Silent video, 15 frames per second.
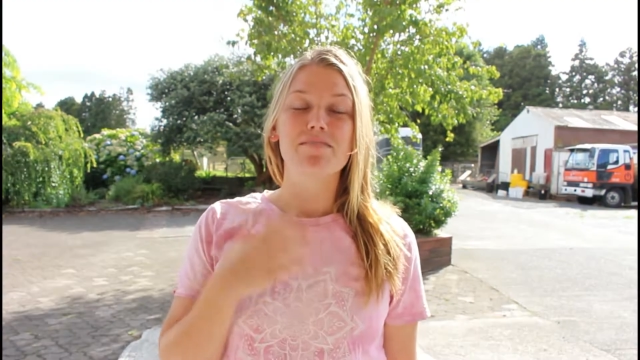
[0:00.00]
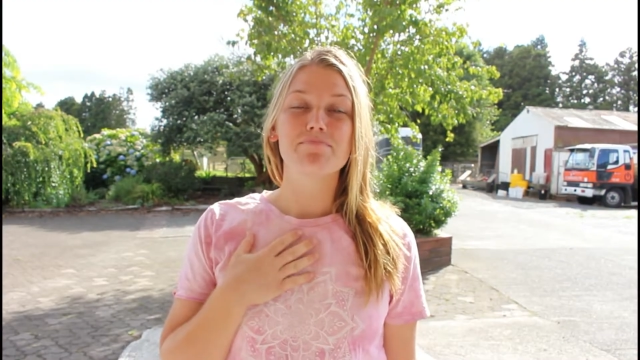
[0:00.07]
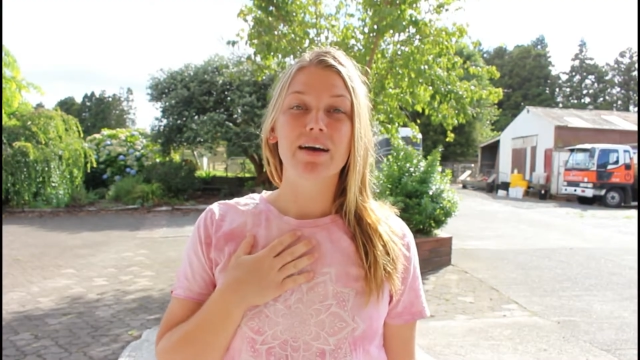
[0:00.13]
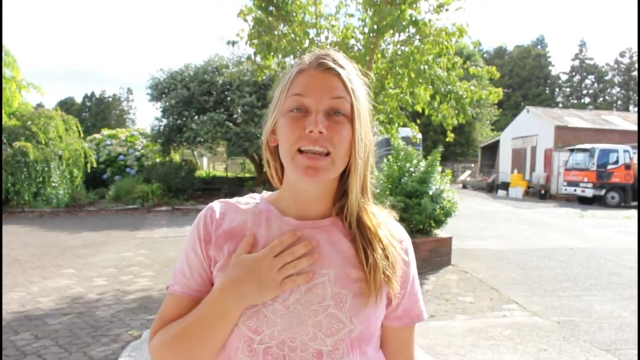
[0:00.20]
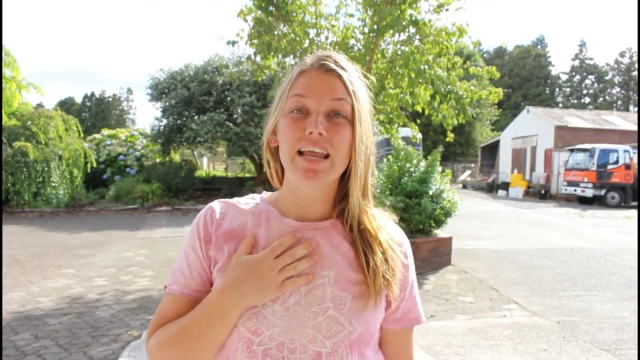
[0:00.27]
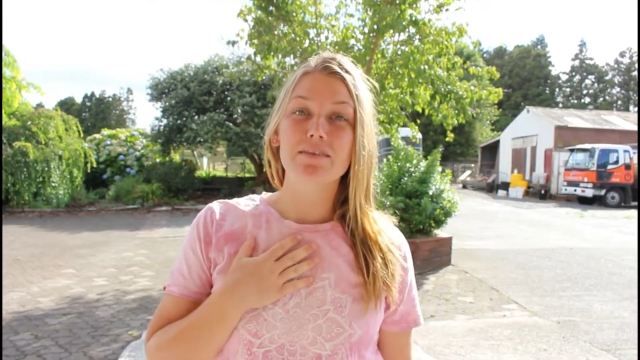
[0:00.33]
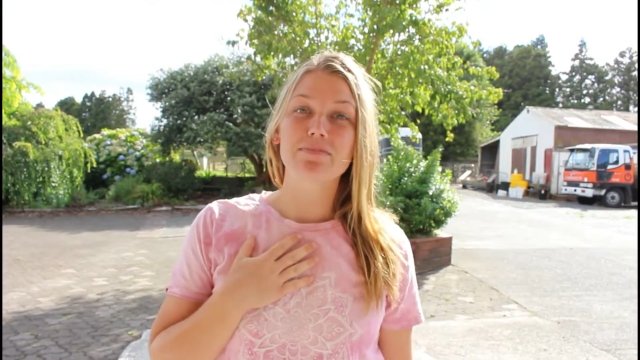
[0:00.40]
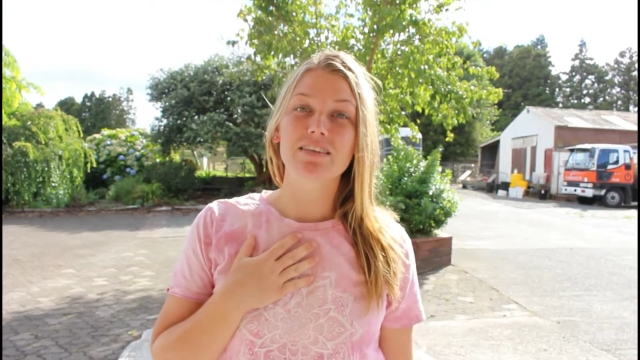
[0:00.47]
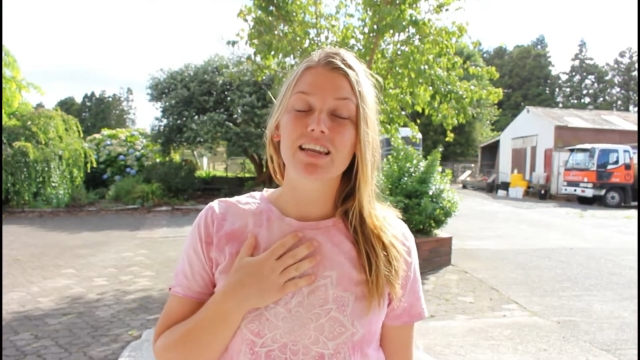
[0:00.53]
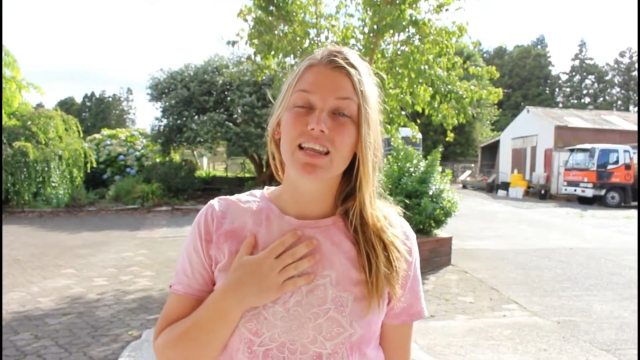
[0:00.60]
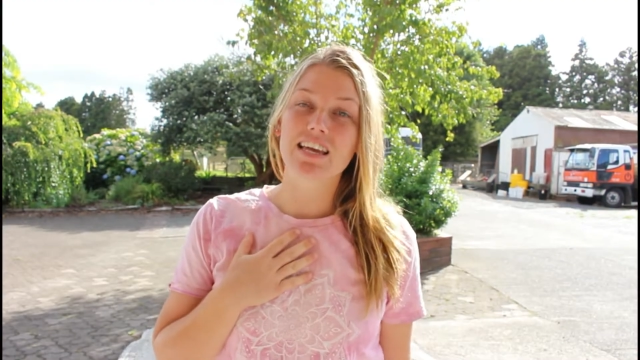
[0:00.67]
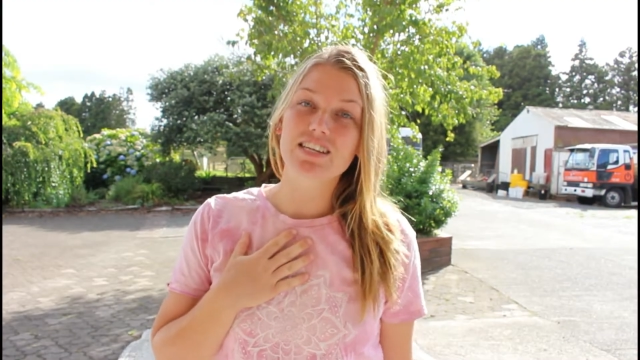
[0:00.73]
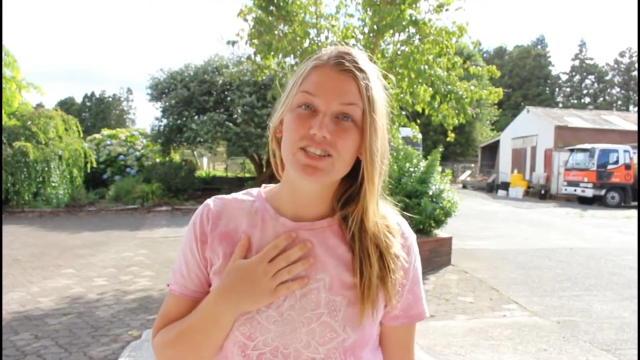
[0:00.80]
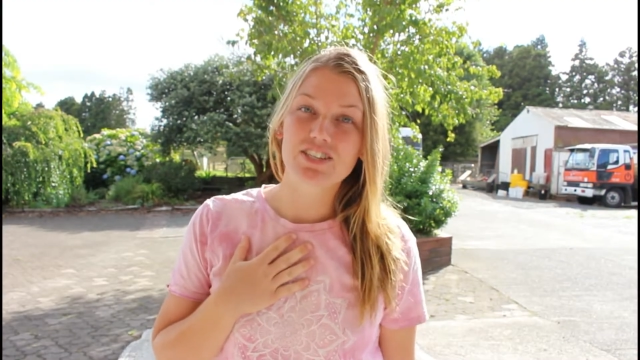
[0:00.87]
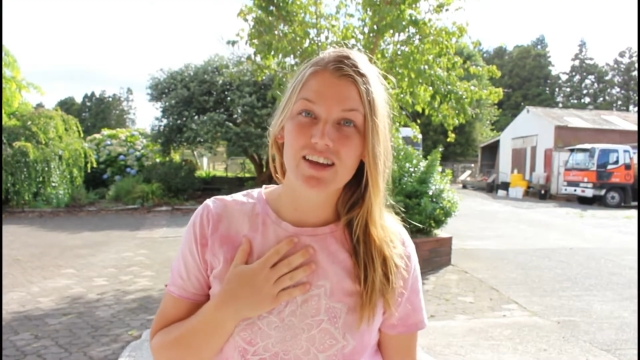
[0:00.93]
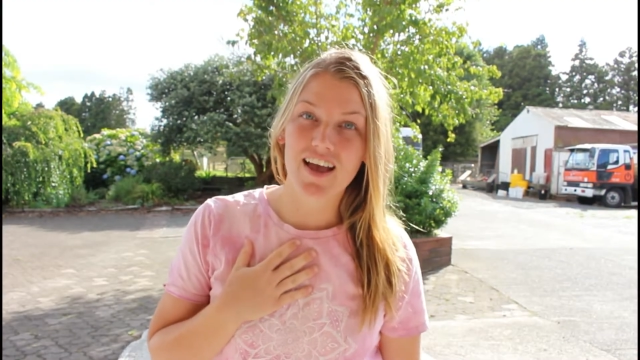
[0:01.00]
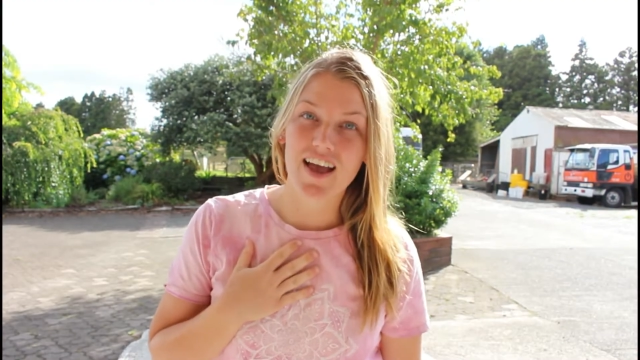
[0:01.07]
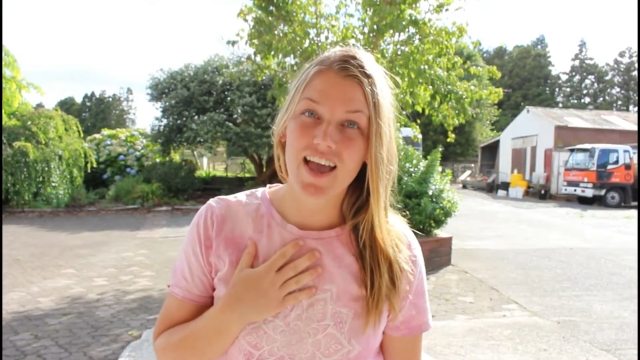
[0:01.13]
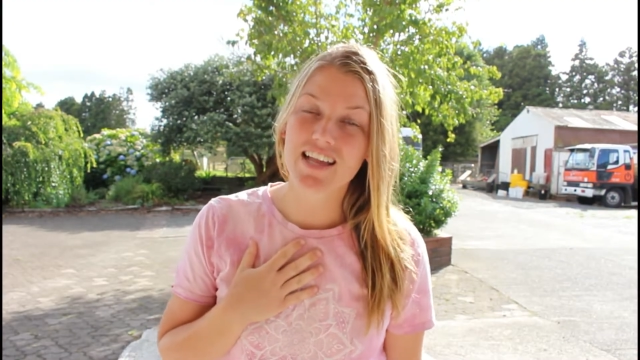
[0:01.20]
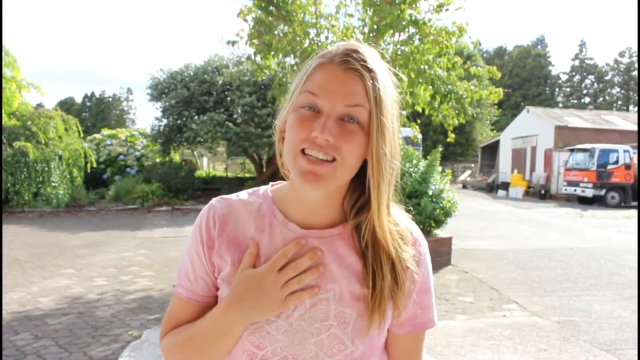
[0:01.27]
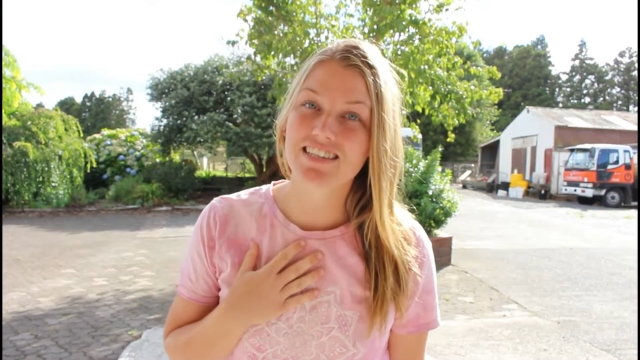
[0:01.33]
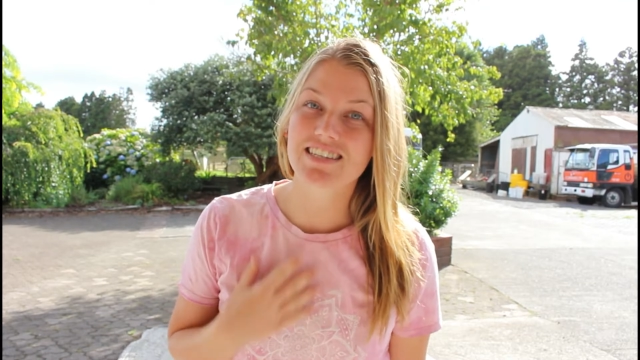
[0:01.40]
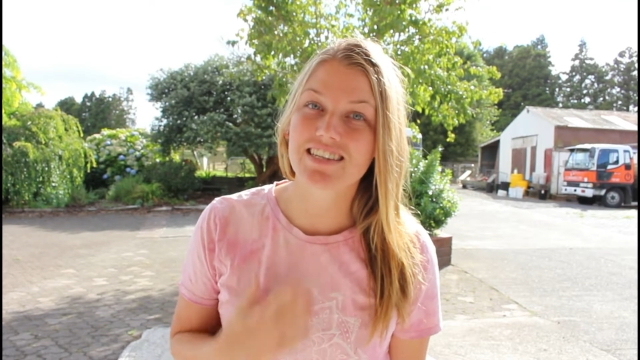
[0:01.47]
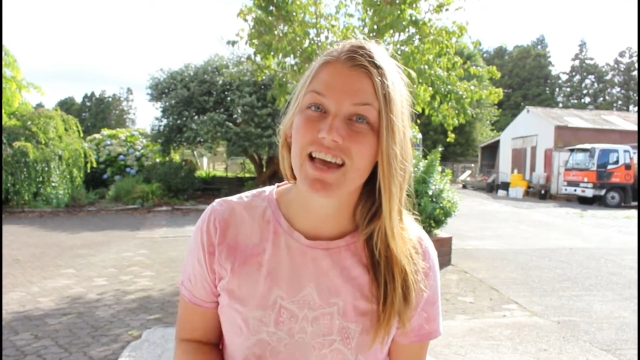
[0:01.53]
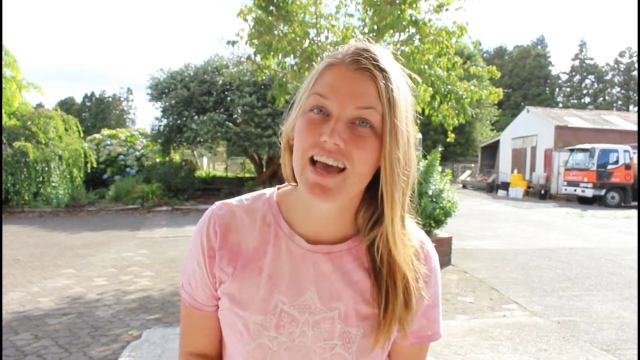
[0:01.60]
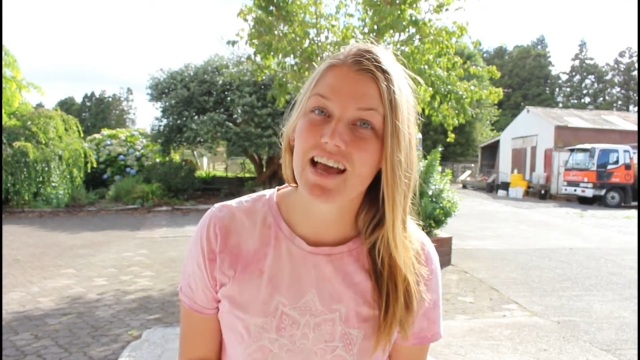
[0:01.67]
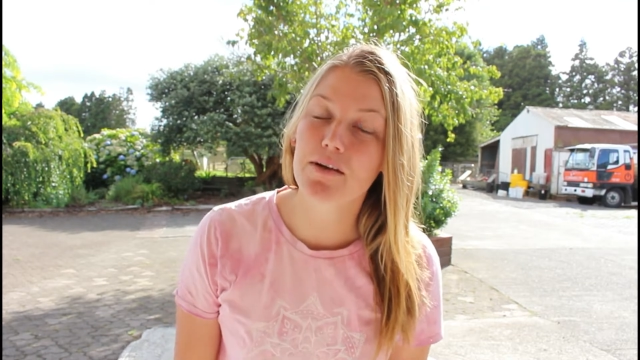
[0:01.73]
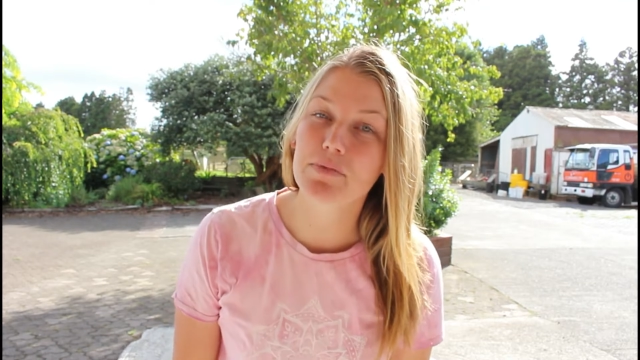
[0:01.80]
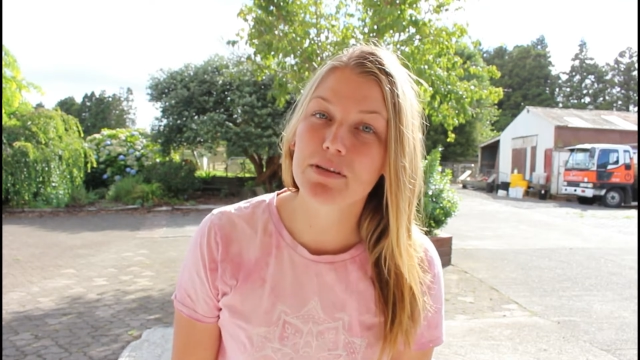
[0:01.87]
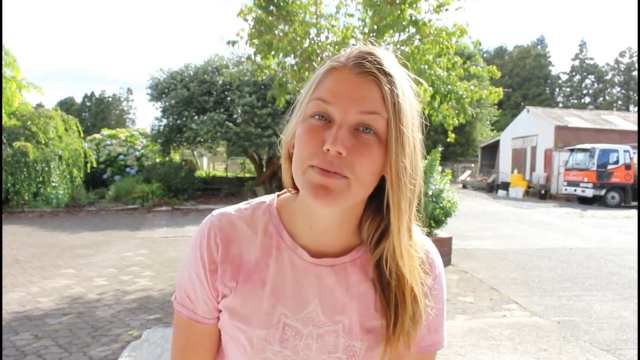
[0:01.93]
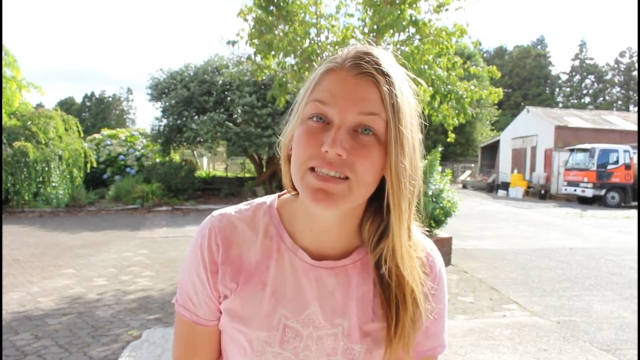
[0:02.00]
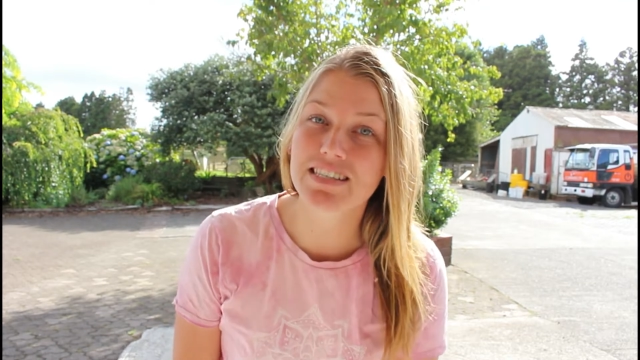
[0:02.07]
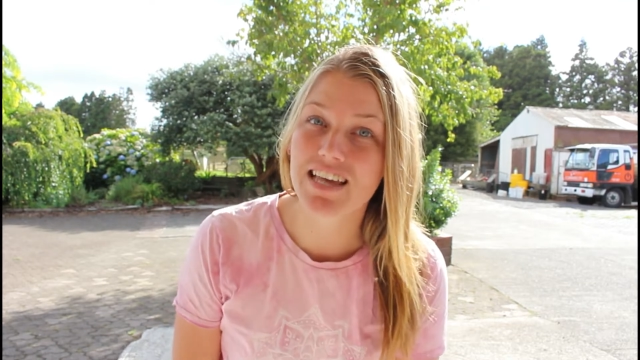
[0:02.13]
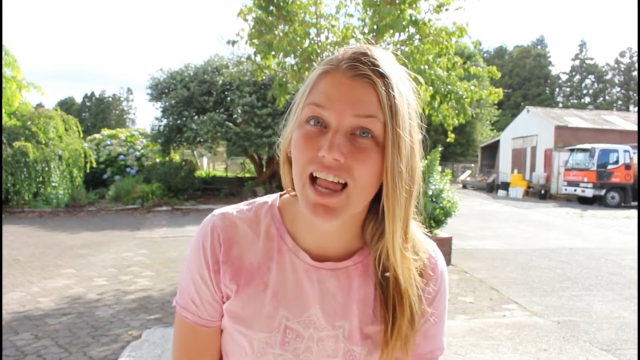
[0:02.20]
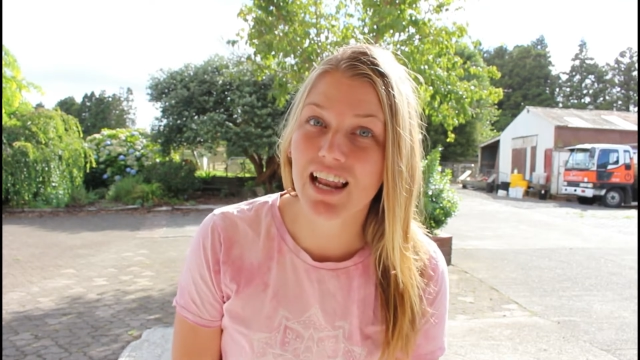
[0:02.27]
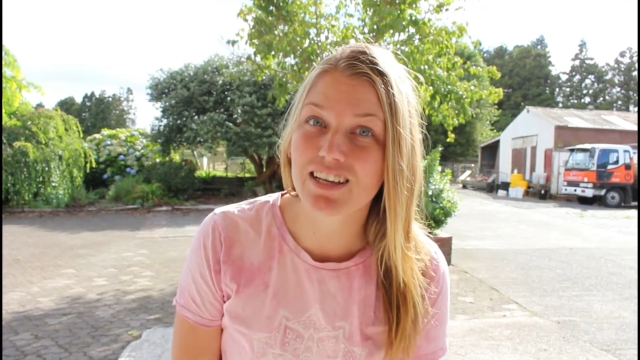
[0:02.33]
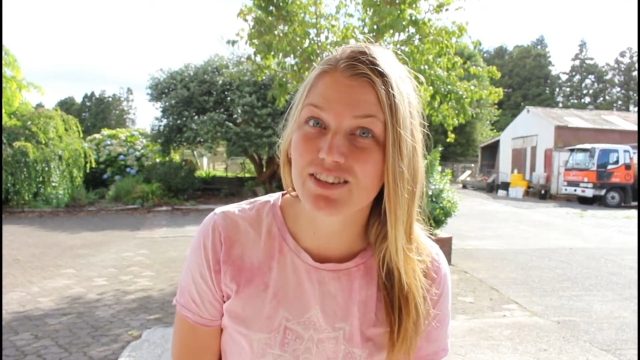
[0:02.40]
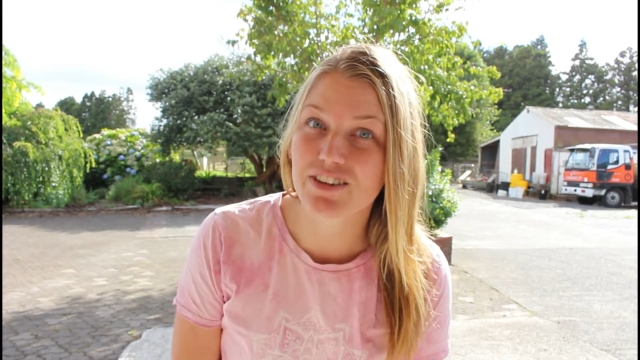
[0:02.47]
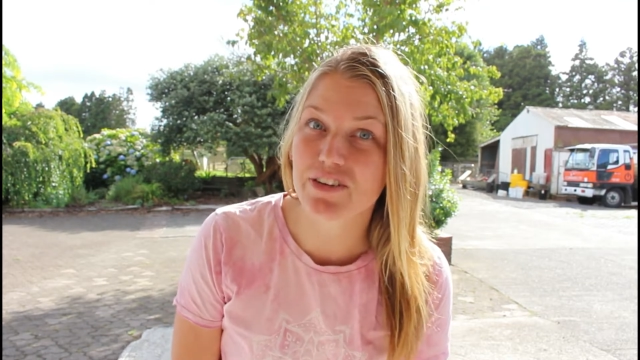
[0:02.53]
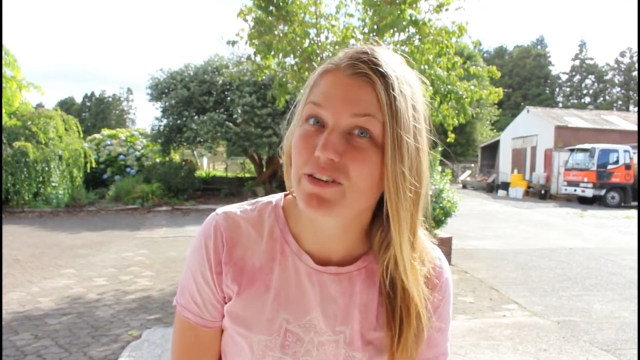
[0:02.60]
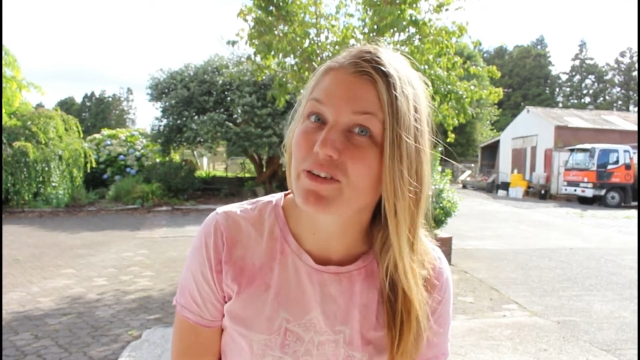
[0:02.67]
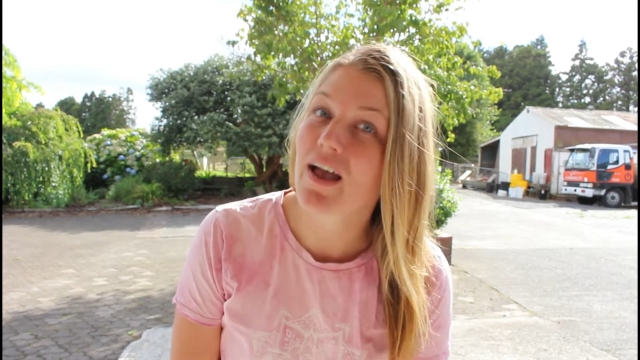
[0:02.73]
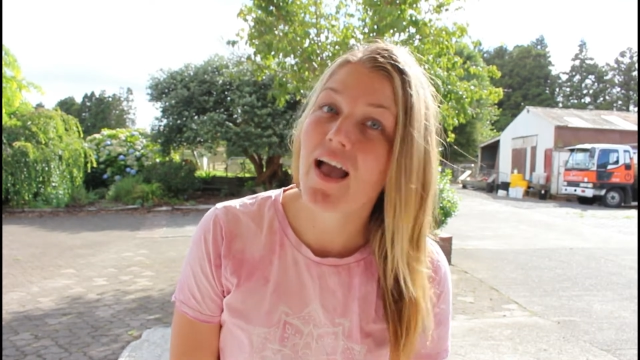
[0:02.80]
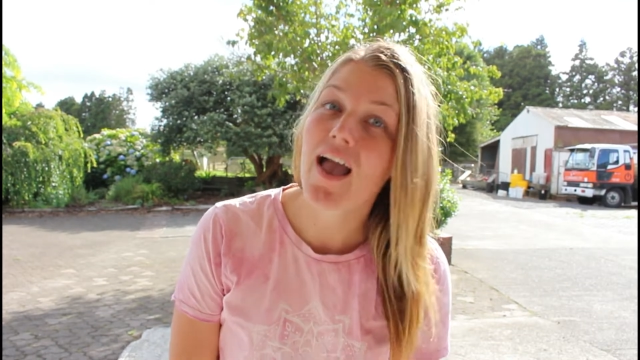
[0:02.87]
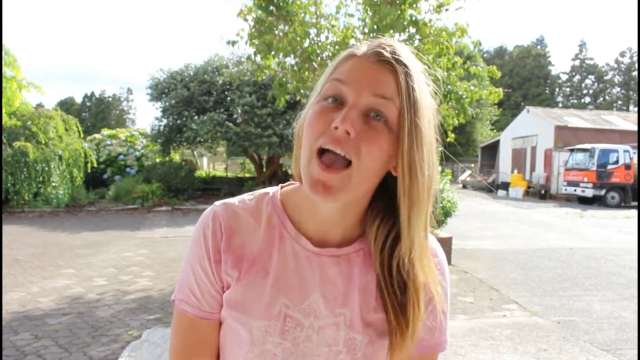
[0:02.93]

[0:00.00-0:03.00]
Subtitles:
My name's Aliesha and today I'm going to be telling you